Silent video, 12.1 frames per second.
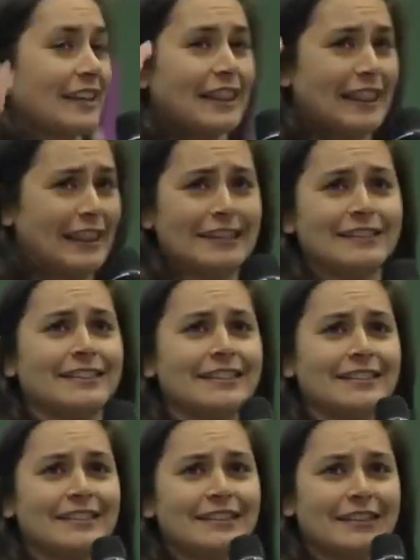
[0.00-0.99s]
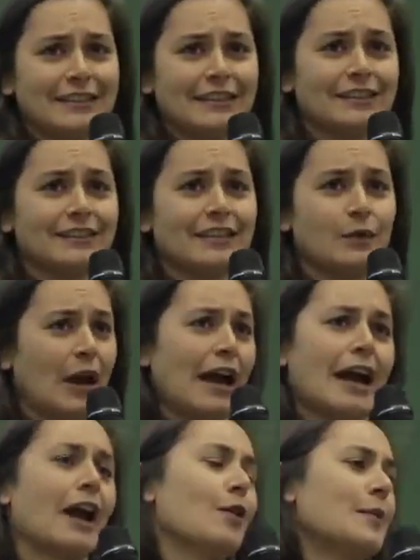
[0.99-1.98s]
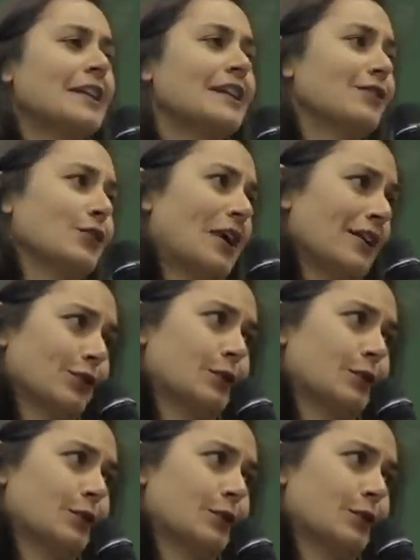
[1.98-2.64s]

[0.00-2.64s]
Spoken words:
This keyword, how many of you guys,